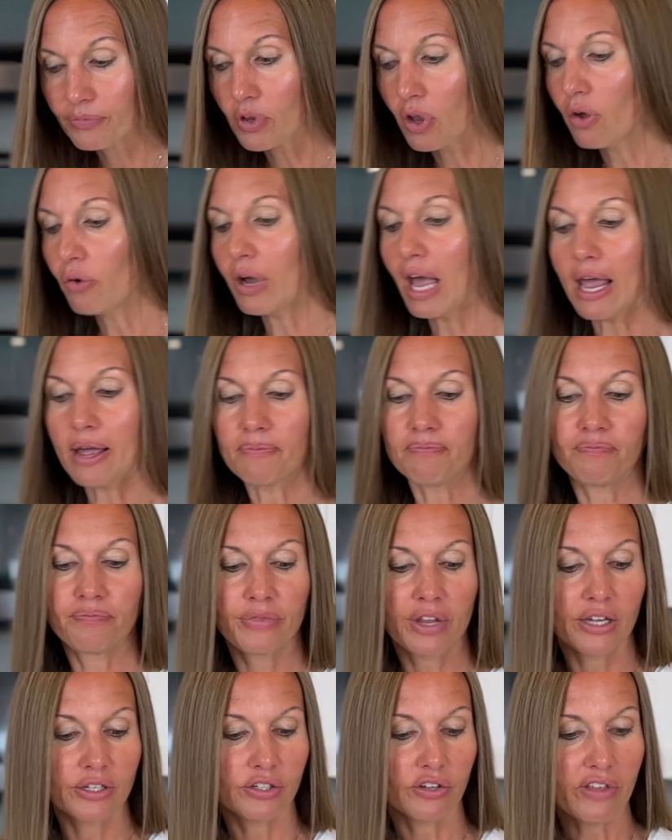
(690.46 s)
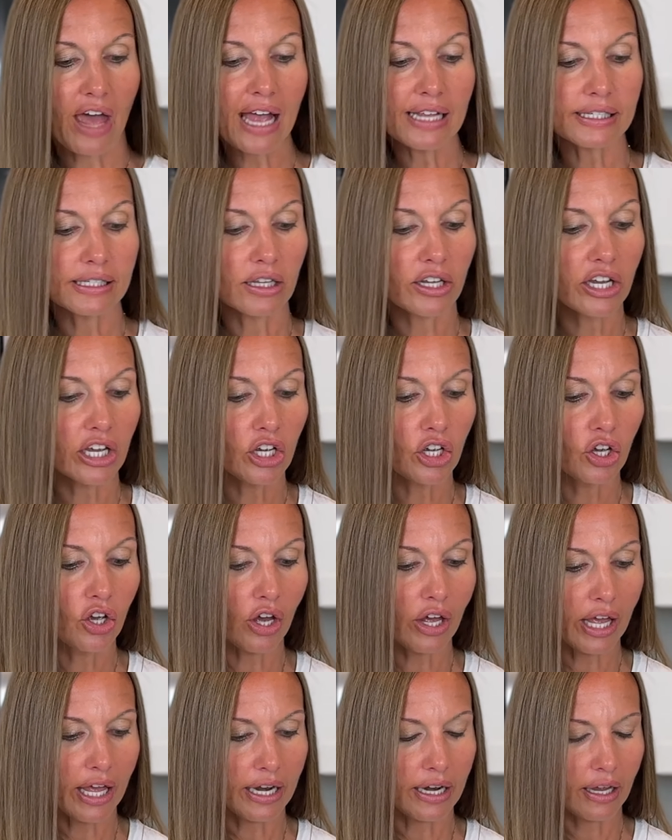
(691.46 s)
Okay, so that's looking
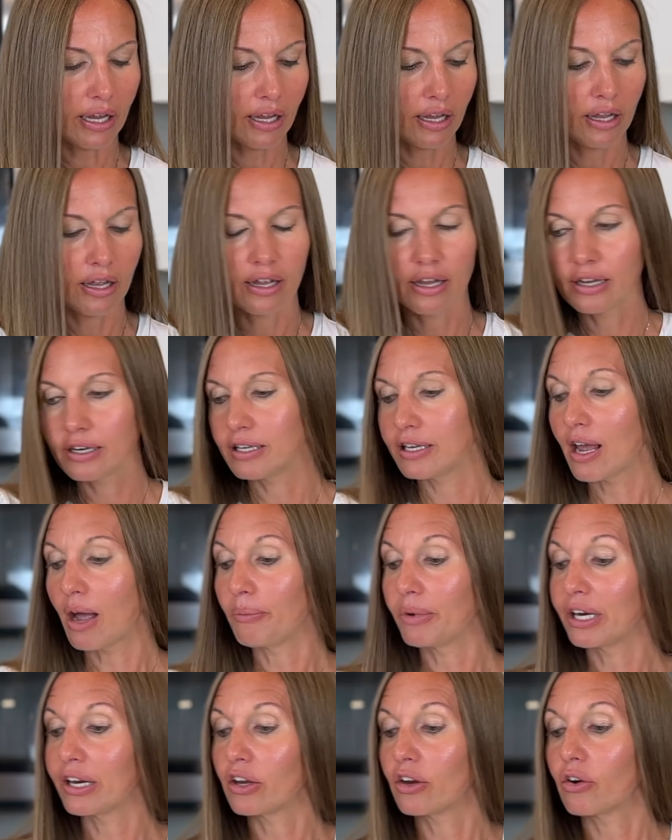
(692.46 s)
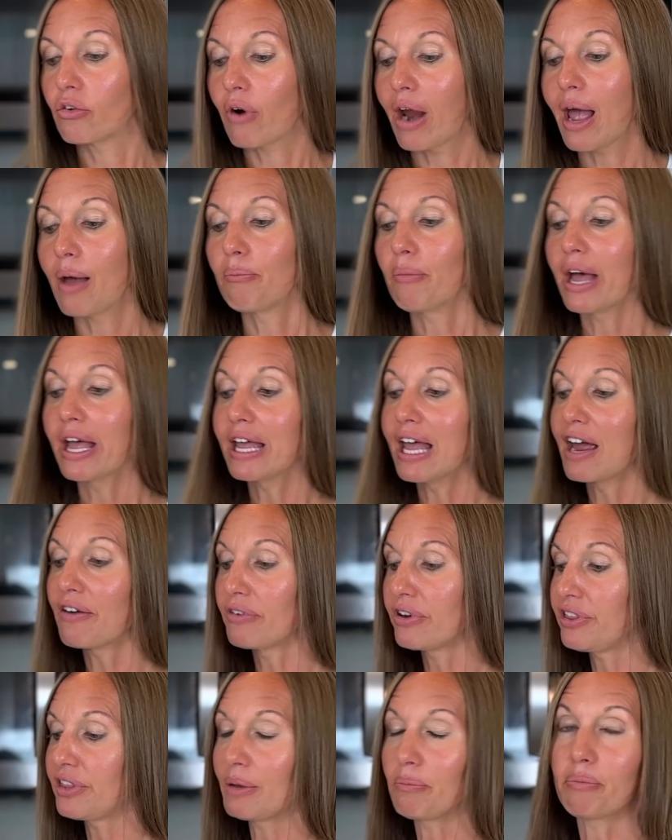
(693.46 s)
good. Now I'm gonna grab my
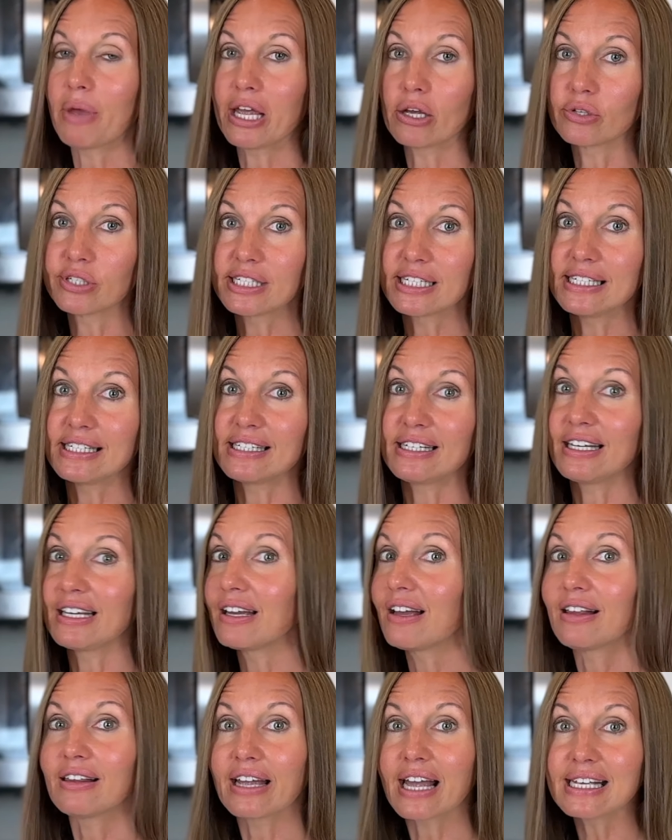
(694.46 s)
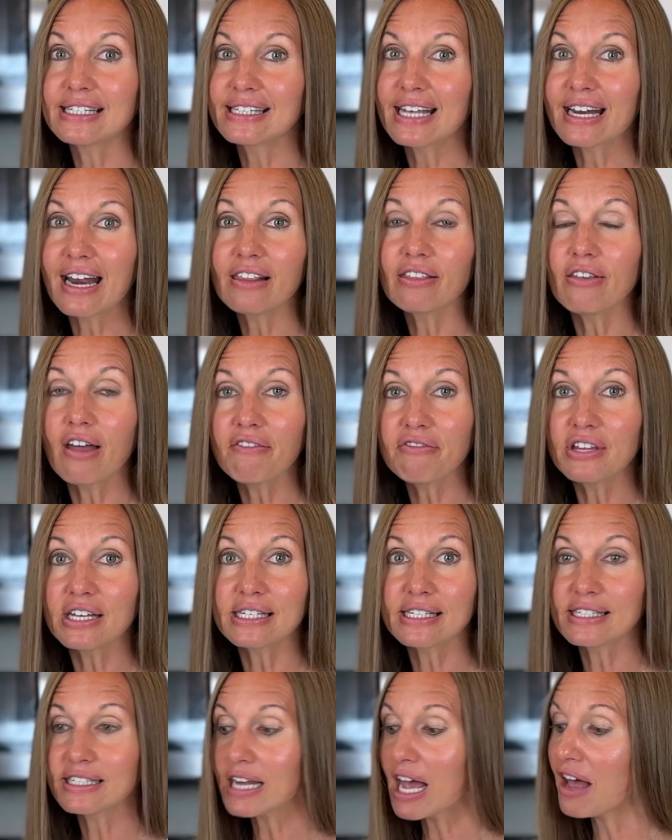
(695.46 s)
Everything Bagel seasoning. Like I said, I love
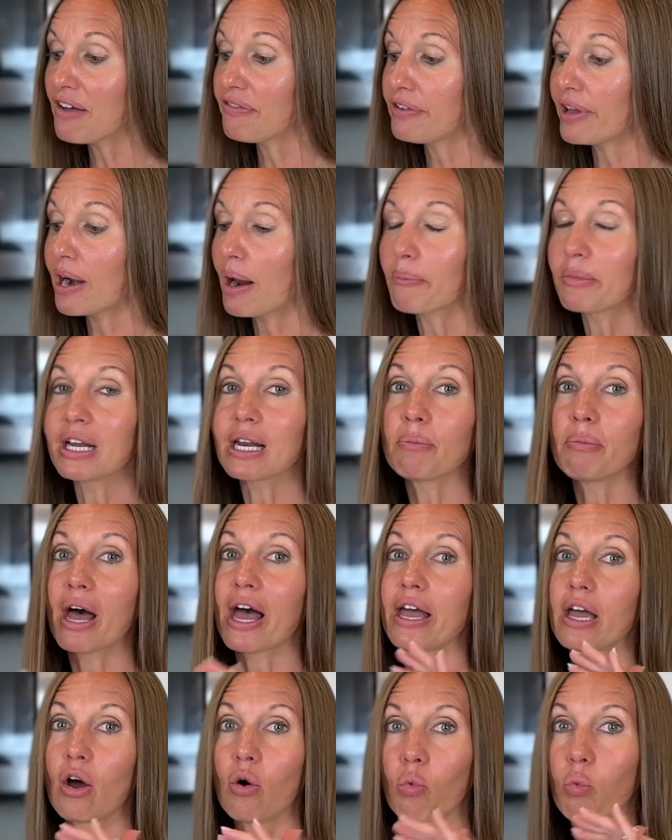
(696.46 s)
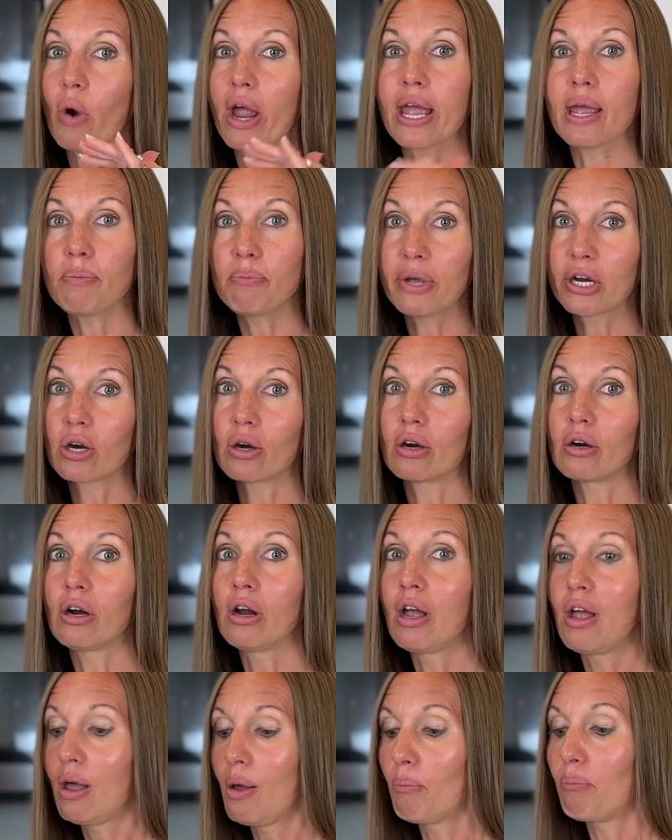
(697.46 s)
this stuff and I'm gonna buy a way bigger
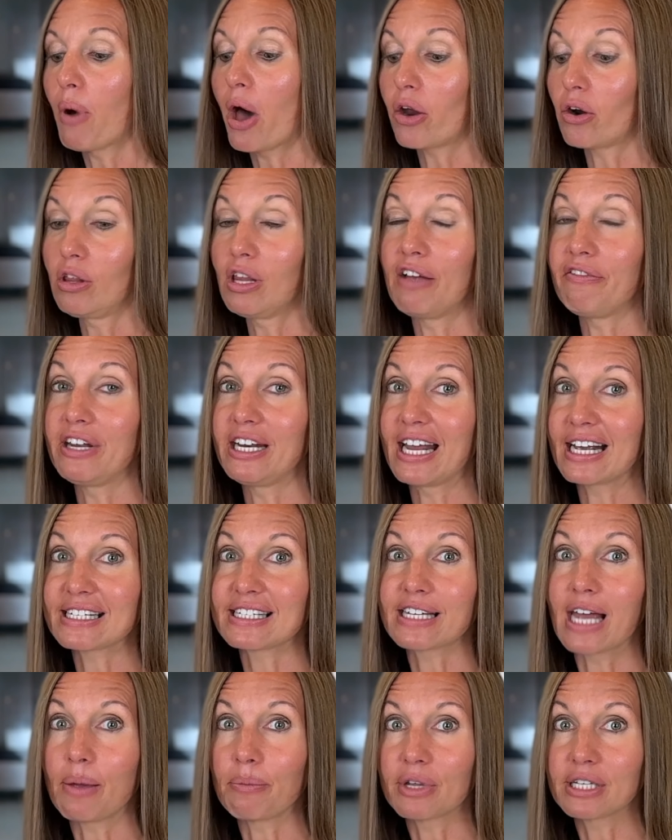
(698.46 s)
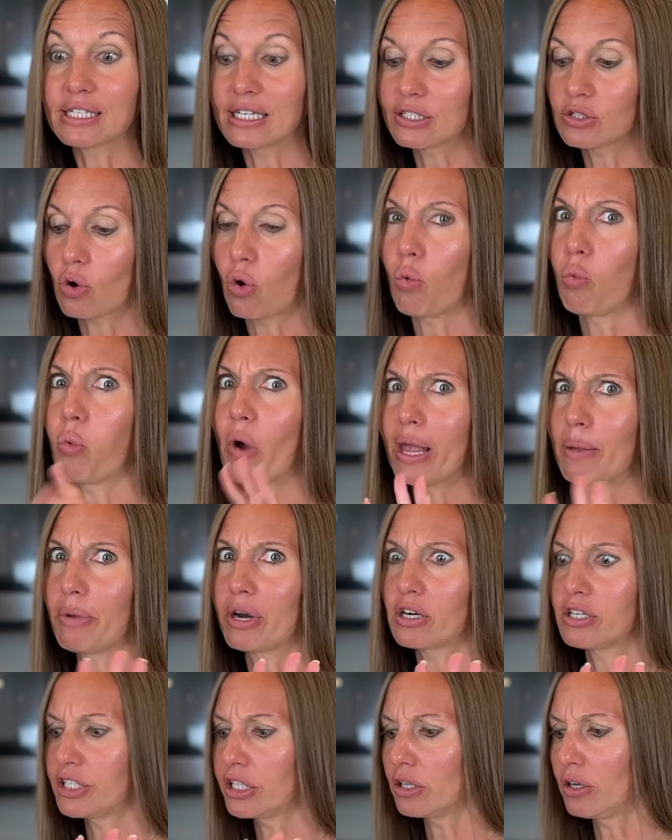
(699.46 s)
bottle of it next time because it's a way
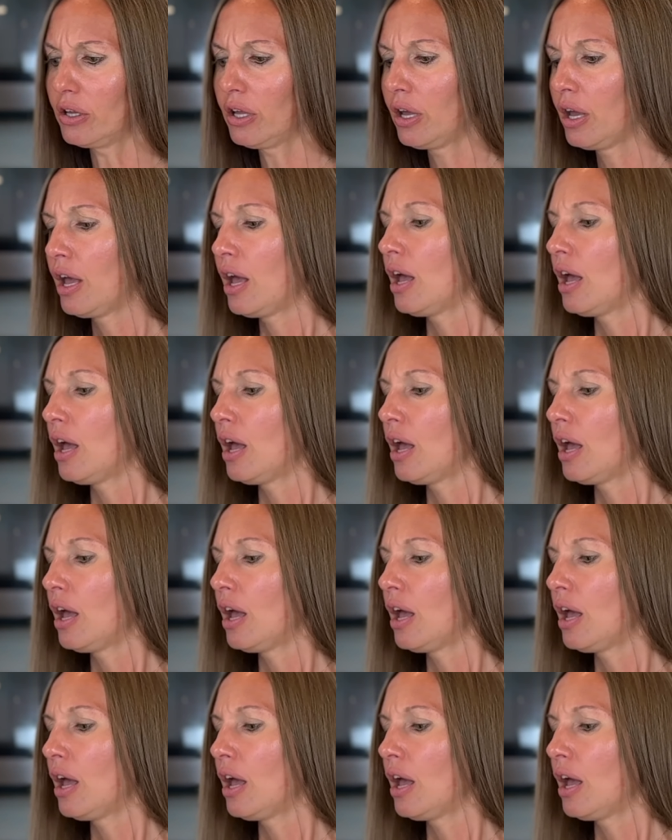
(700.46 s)
better deal.